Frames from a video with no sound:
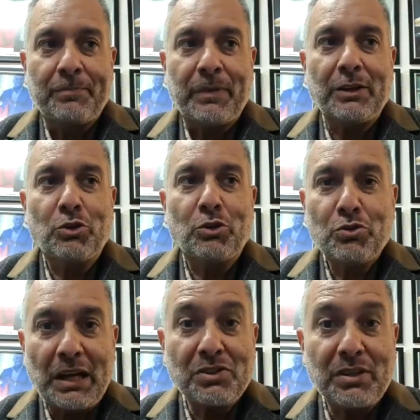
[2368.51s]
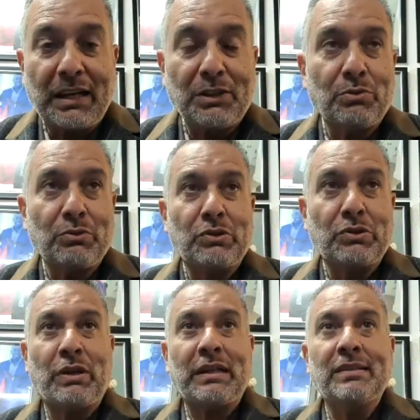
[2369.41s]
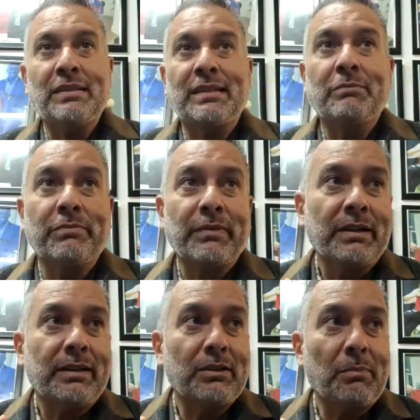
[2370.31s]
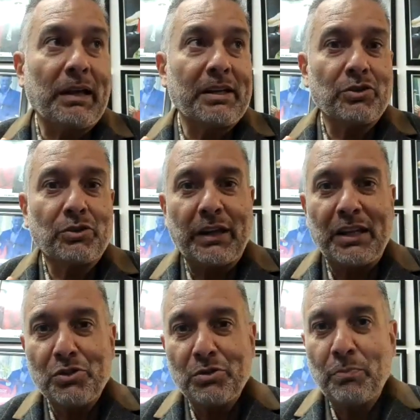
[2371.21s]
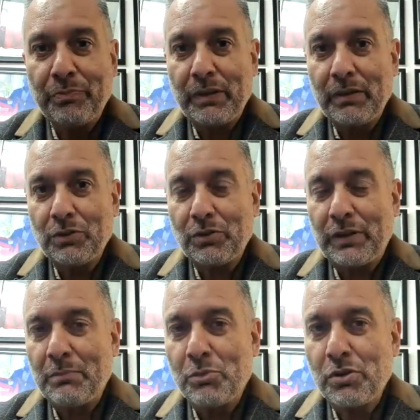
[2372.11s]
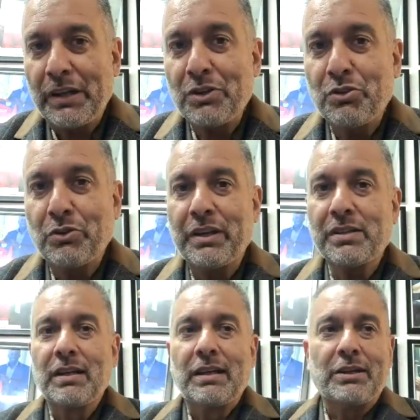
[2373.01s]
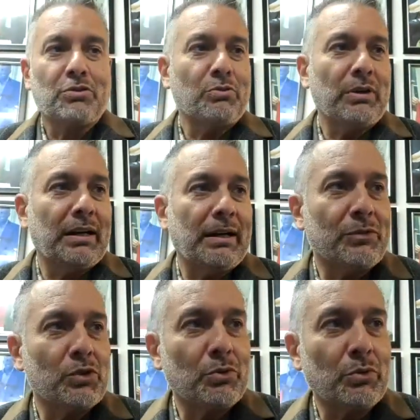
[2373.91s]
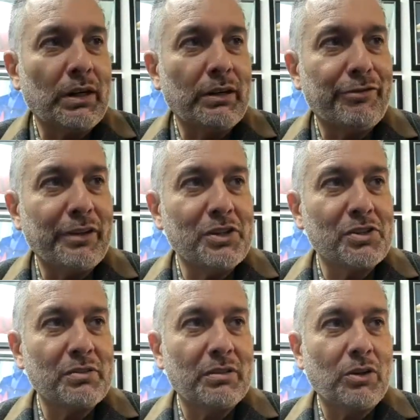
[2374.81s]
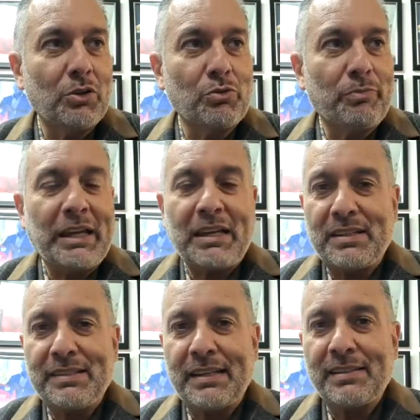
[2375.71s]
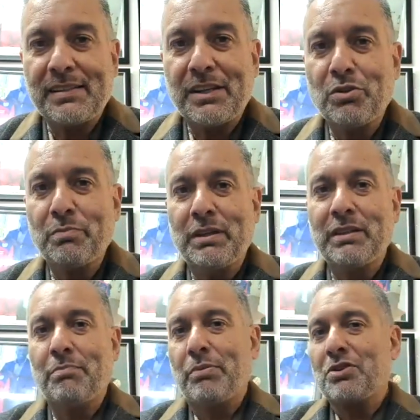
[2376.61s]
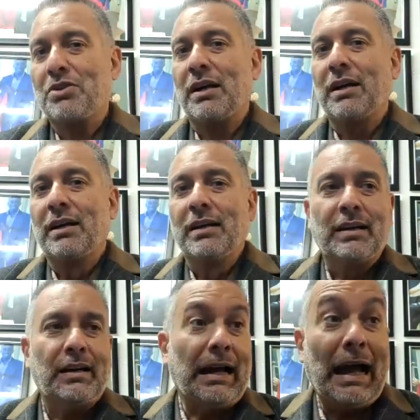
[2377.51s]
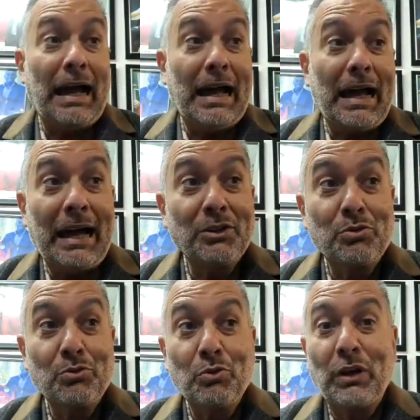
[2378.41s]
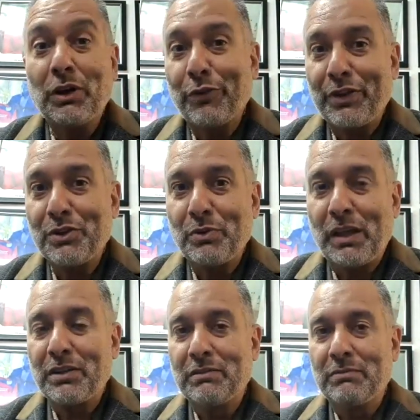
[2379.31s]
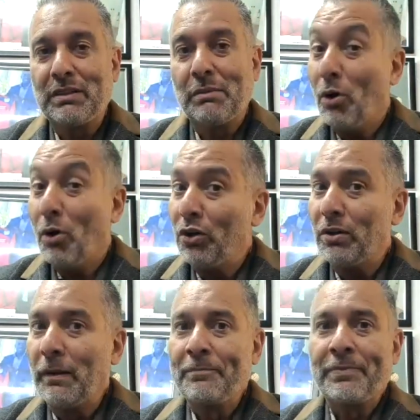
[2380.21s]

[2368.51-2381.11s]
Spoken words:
And to change that, to get the team, the players not to get injured, not to get muscle injuries, to finish or to be as intense as they should be in the pressure, and to do a lot of things without the ball,